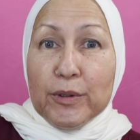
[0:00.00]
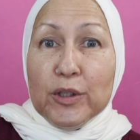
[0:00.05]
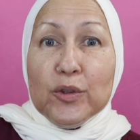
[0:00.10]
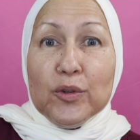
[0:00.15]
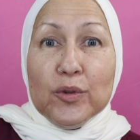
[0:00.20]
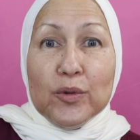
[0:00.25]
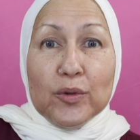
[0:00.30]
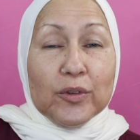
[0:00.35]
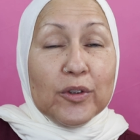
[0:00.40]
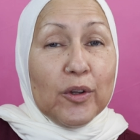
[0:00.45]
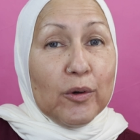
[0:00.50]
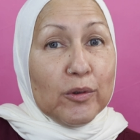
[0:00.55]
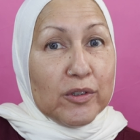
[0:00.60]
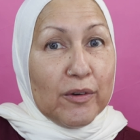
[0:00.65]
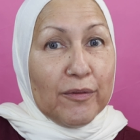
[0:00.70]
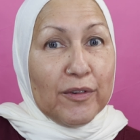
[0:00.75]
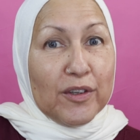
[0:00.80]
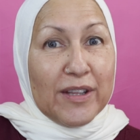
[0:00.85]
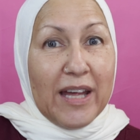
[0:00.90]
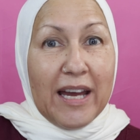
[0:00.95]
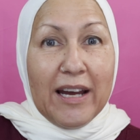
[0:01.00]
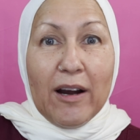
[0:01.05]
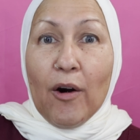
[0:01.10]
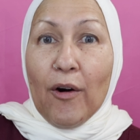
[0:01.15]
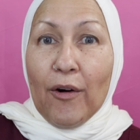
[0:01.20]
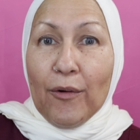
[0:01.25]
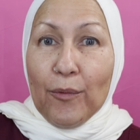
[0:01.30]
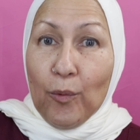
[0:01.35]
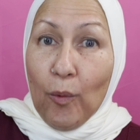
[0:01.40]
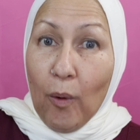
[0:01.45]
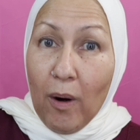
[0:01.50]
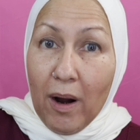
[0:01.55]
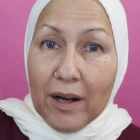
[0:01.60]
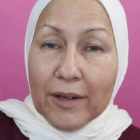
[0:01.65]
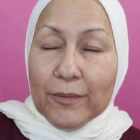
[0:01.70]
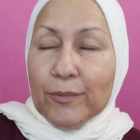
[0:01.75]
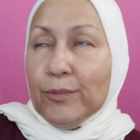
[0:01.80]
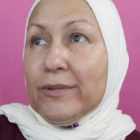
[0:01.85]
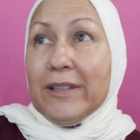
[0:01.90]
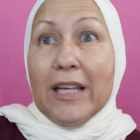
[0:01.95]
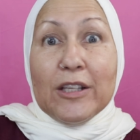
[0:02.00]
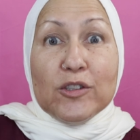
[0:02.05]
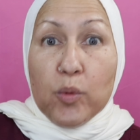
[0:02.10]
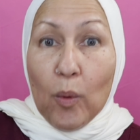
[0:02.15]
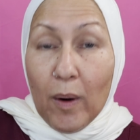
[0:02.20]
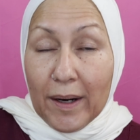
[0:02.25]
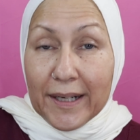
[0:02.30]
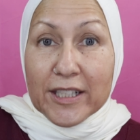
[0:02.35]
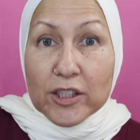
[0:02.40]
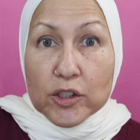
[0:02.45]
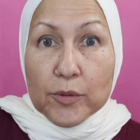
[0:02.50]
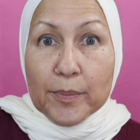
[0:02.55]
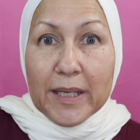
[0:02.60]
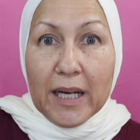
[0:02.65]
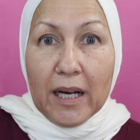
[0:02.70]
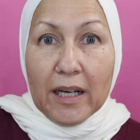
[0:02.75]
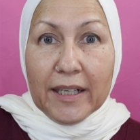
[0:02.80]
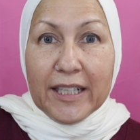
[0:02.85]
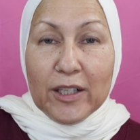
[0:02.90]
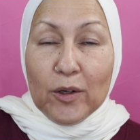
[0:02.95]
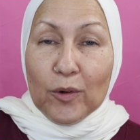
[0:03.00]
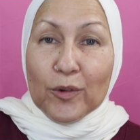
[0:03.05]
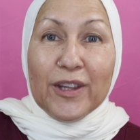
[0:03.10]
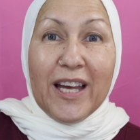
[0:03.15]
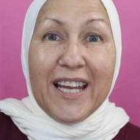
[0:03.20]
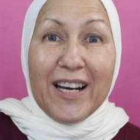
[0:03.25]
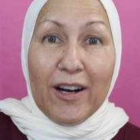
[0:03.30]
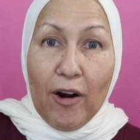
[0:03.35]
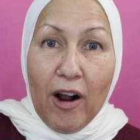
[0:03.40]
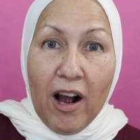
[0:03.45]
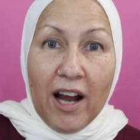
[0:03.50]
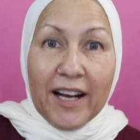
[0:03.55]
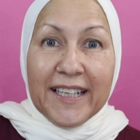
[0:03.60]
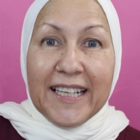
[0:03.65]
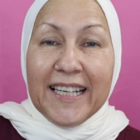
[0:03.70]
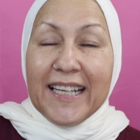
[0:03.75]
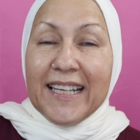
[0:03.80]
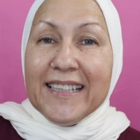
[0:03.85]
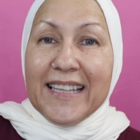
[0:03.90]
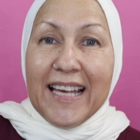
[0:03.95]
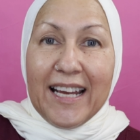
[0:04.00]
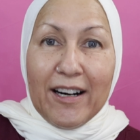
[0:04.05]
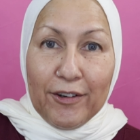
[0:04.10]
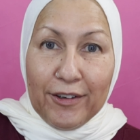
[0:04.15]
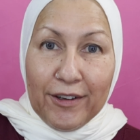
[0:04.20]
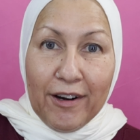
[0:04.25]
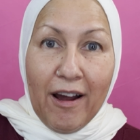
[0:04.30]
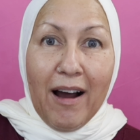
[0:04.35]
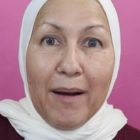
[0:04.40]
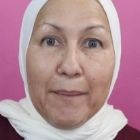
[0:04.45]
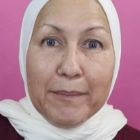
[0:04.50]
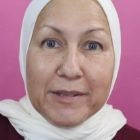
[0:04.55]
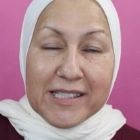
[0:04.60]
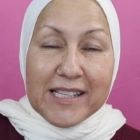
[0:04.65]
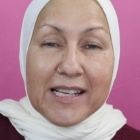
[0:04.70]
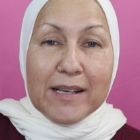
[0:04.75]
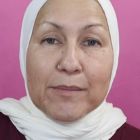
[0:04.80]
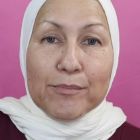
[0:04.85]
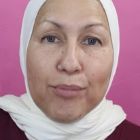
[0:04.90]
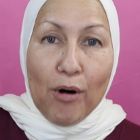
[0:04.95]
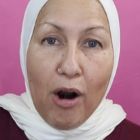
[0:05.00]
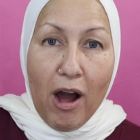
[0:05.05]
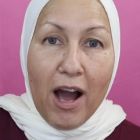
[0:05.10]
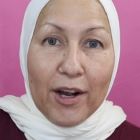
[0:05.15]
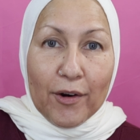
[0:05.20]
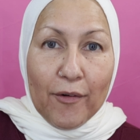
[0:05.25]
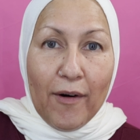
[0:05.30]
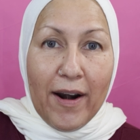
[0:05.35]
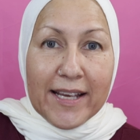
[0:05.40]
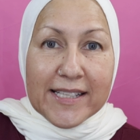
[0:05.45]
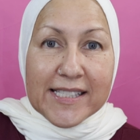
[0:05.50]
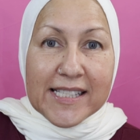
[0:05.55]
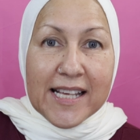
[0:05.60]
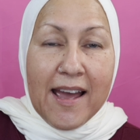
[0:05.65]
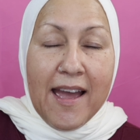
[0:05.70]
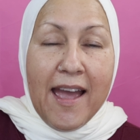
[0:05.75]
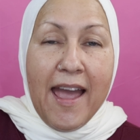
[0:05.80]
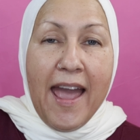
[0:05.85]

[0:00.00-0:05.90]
you, those of you that are wanting to be on it, or that are on it and that are not seeing progress.